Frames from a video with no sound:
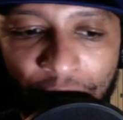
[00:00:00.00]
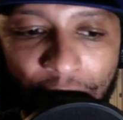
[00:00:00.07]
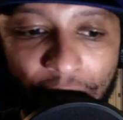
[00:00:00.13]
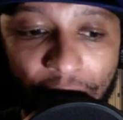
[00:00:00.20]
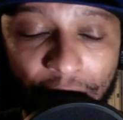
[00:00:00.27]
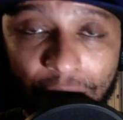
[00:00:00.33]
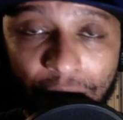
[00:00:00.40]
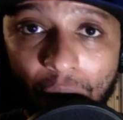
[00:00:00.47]

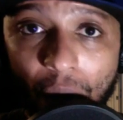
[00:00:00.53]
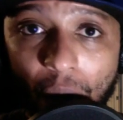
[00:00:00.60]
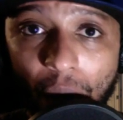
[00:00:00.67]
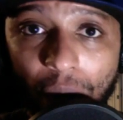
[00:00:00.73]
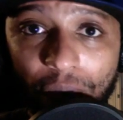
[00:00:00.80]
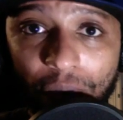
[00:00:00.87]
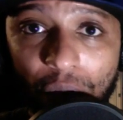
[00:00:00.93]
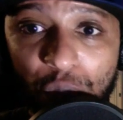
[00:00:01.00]
And in all
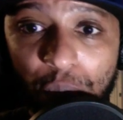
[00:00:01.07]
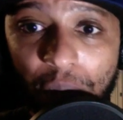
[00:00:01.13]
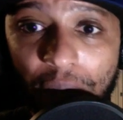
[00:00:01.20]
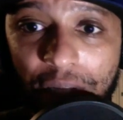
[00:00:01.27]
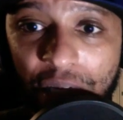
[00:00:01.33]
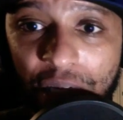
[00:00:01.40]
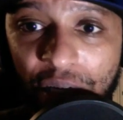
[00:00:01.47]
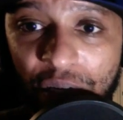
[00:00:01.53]
those
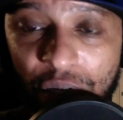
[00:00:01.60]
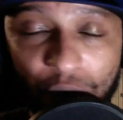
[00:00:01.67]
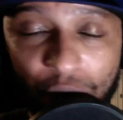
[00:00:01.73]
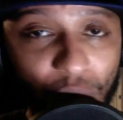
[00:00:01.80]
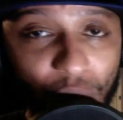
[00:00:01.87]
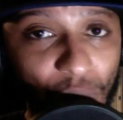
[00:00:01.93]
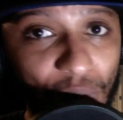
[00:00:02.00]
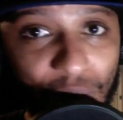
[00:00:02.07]
places,
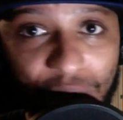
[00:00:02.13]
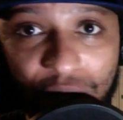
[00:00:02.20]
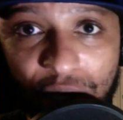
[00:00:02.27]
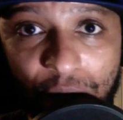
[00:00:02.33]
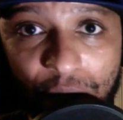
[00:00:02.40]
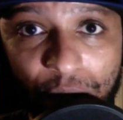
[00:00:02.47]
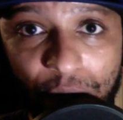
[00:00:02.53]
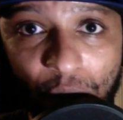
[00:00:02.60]
really
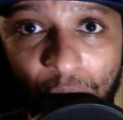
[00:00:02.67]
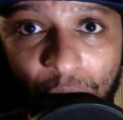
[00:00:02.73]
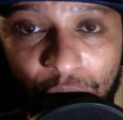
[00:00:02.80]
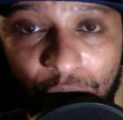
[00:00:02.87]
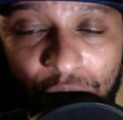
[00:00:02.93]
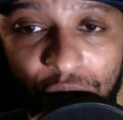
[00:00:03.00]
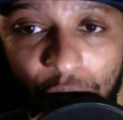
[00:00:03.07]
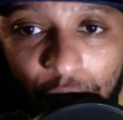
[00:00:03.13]
simple,
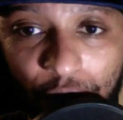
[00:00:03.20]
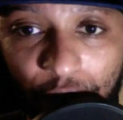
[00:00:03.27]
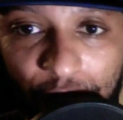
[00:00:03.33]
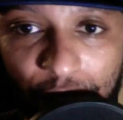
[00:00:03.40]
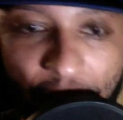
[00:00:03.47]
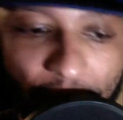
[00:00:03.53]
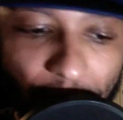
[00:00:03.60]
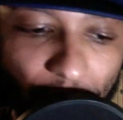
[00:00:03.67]
just search for
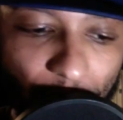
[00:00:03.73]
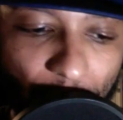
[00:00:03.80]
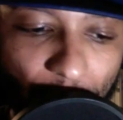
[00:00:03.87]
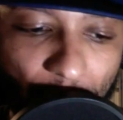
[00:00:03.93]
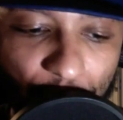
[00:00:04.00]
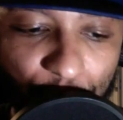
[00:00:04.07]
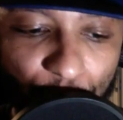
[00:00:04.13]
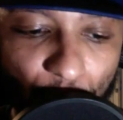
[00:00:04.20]
Tiger
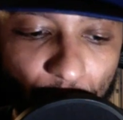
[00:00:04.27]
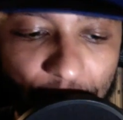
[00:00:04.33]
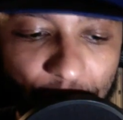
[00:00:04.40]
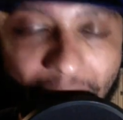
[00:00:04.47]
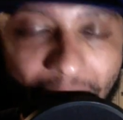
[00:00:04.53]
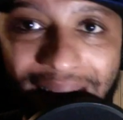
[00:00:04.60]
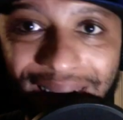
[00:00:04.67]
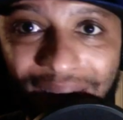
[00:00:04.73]
Bomb Sports
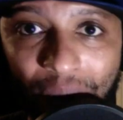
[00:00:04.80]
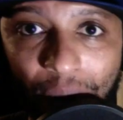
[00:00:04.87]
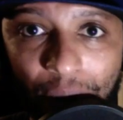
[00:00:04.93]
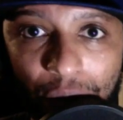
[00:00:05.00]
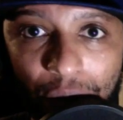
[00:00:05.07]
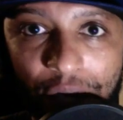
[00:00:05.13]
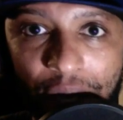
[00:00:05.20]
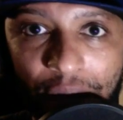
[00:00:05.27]
Audio
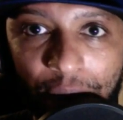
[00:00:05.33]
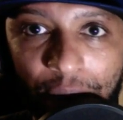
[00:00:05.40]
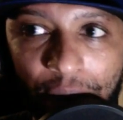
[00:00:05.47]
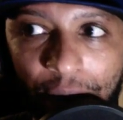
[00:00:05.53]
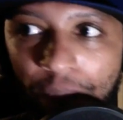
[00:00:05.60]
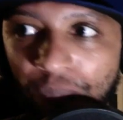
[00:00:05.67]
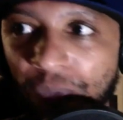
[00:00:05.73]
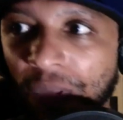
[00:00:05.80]
Entertainment.
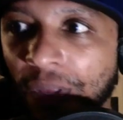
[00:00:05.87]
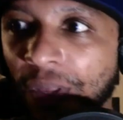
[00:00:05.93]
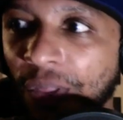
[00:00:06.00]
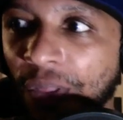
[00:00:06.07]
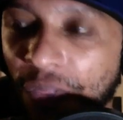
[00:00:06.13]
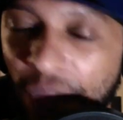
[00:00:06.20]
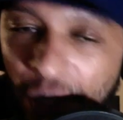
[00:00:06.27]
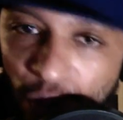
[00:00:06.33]

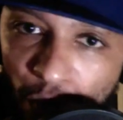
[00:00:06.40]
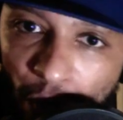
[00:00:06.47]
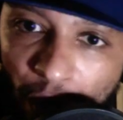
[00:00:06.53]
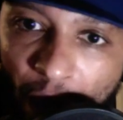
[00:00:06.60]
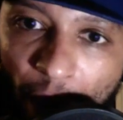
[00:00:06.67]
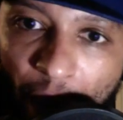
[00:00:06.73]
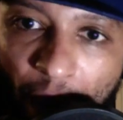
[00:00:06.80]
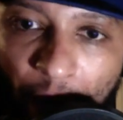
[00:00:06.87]
This will
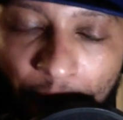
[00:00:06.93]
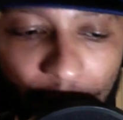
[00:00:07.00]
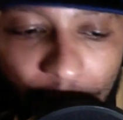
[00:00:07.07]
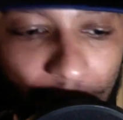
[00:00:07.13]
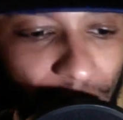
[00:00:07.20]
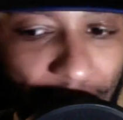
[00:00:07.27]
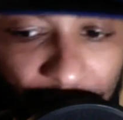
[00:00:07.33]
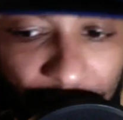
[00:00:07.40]
come up.
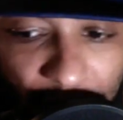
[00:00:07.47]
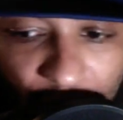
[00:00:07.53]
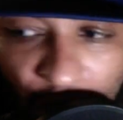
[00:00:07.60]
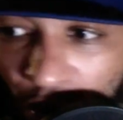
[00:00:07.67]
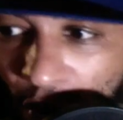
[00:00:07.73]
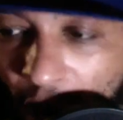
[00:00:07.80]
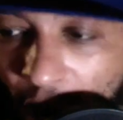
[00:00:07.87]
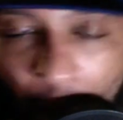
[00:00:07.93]
Like,
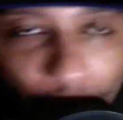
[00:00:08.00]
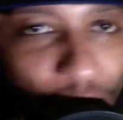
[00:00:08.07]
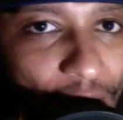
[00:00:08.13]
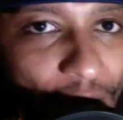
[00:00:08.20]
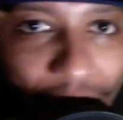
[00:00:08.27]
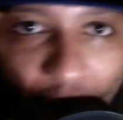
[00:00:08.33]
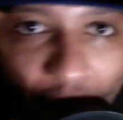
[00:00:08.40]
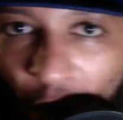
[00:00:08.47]
subscribe,
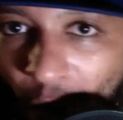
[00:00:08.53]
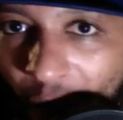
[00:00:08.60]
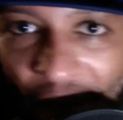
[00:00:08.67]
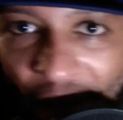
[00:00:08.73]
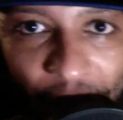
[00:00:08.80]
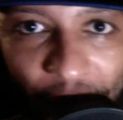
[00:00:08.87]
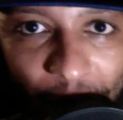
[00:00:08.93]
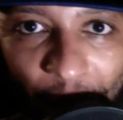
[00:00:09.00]
follow,
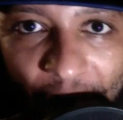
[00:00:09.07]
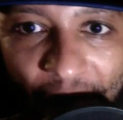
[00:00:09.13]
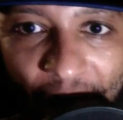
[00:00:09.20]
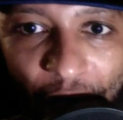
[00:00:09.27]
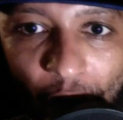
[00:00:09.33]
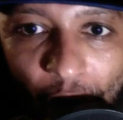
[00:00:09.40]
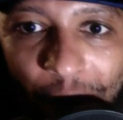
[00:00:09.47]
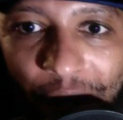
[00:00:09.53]
whatever the
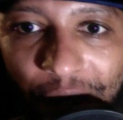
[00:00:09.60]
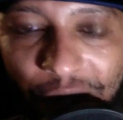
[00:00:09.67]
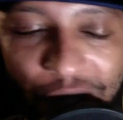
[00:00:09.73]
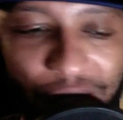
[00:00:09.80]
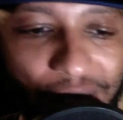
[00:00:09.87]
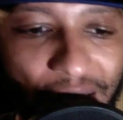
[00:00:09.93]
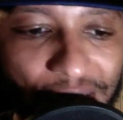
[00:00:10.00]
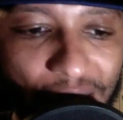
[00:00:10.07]
platform is.
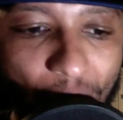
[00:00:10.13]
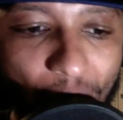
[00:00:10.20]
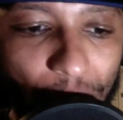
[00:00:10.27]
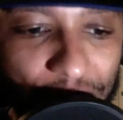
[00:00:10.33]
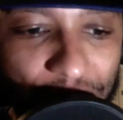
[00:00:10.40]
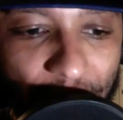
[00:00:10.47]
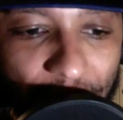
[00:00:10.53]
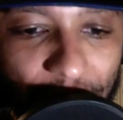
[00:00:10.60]
That's how we can
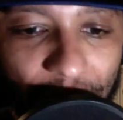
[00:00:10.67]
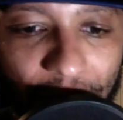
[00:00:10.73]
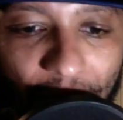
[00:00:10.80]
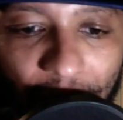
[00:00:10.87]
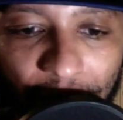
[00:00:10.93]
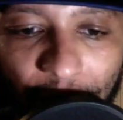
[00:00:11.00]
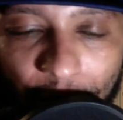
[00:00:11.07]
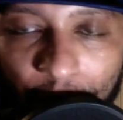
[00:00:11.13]
stay
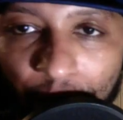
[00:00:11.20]
connected.